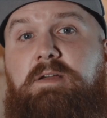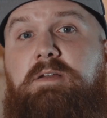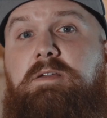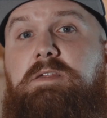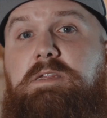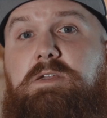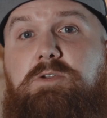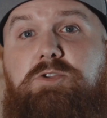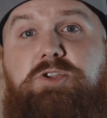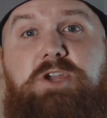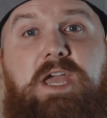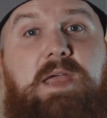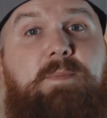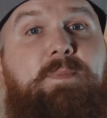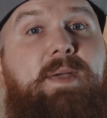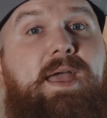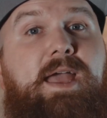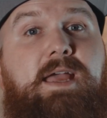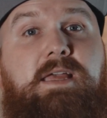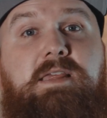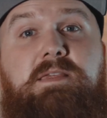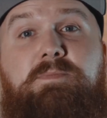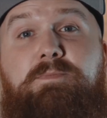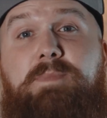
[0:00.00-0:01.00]
so
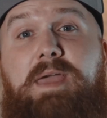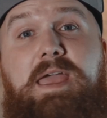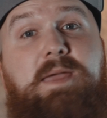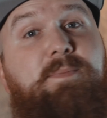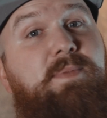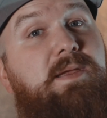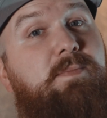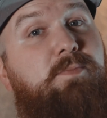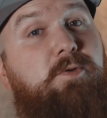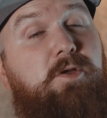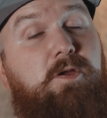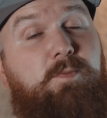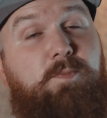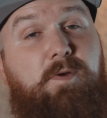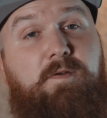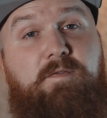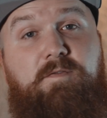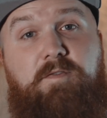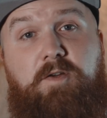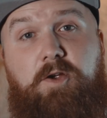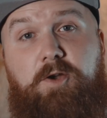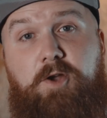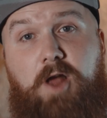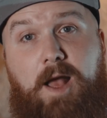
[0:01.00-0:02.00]
JPEGs may be your
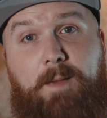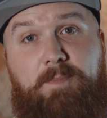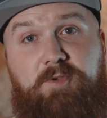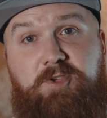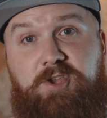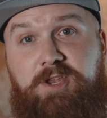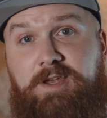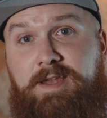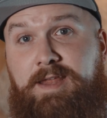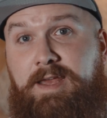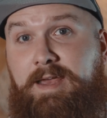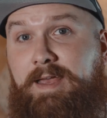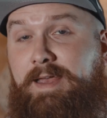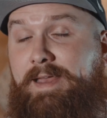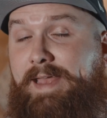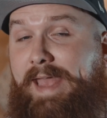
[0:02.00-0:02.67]
preferred option.